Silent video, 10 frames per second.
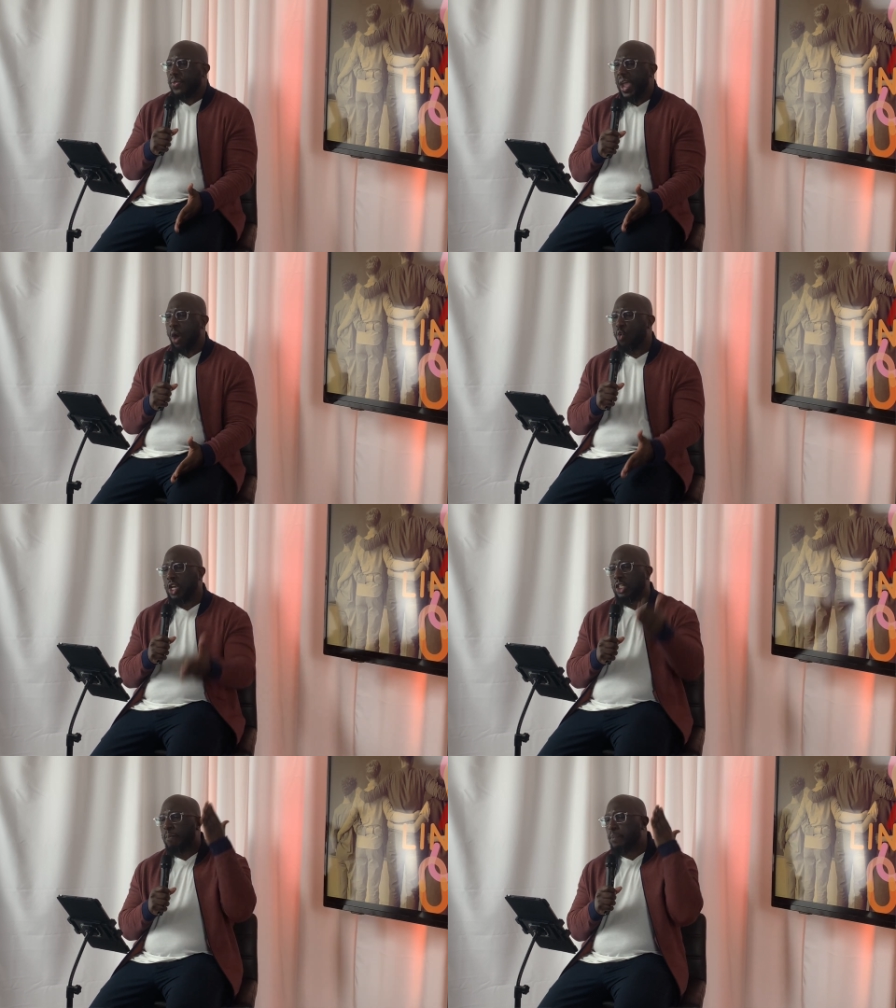
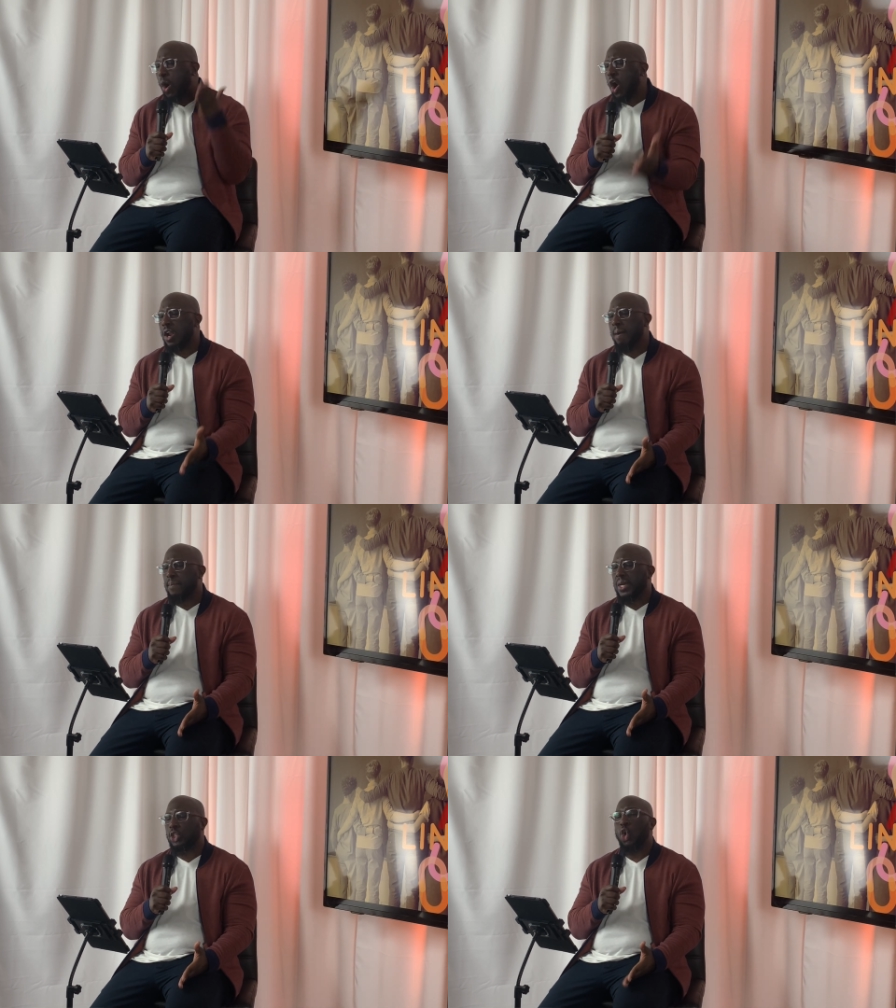there was
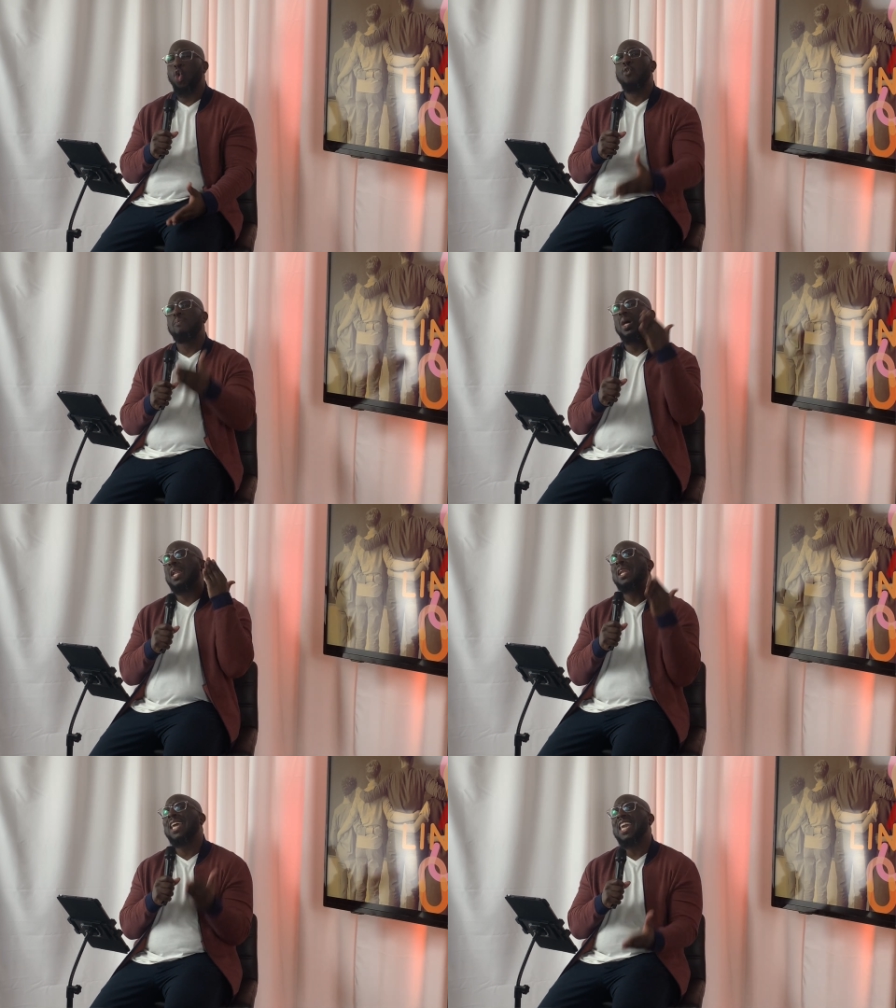Barnabas who
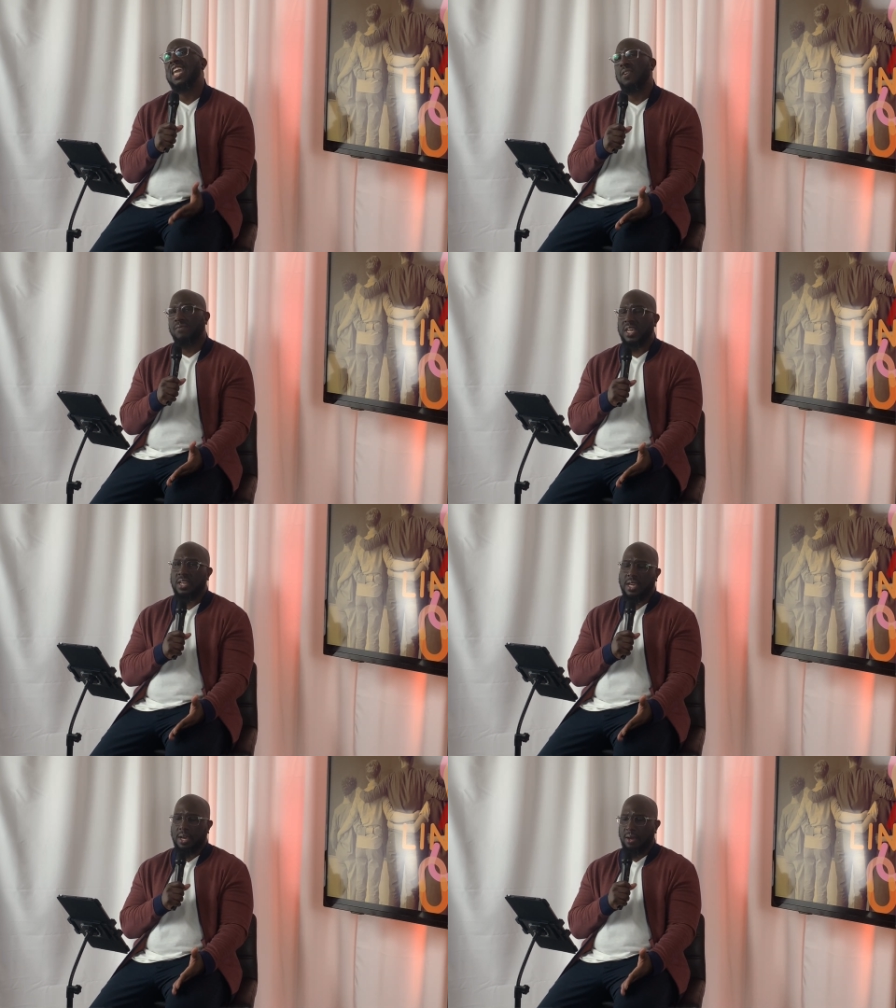believed
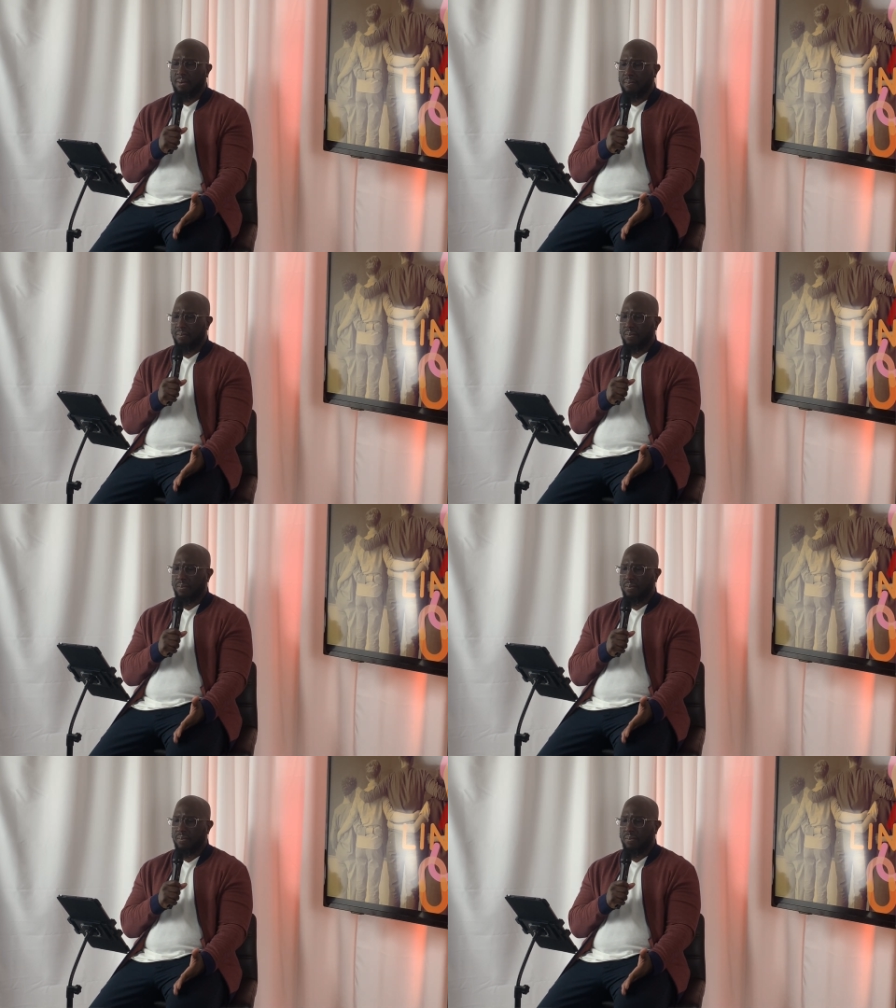in him.